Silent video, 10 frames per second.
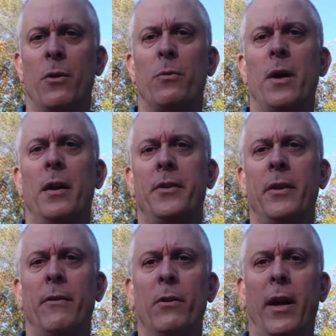
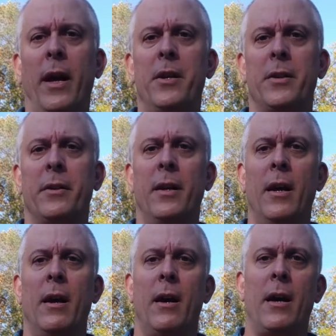relative location.
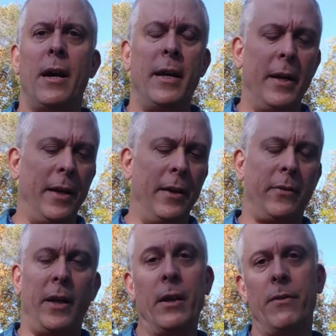It
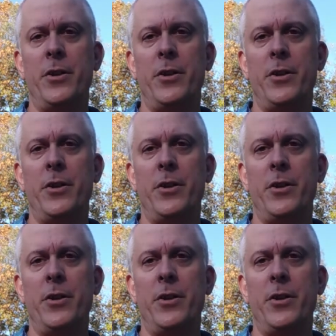is in